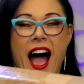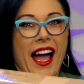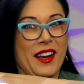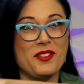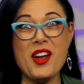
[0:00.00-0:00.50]
I
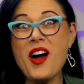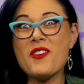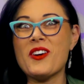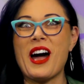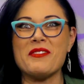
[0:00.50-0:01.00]
don't know.
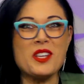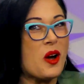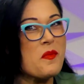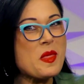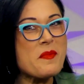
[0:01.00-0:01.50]
We'll have to
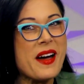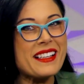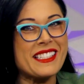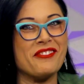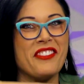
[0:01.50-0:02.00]
open the
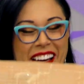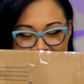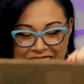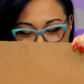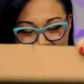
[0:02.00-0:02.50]
box and find
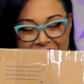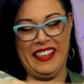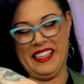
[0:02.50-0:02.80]
out.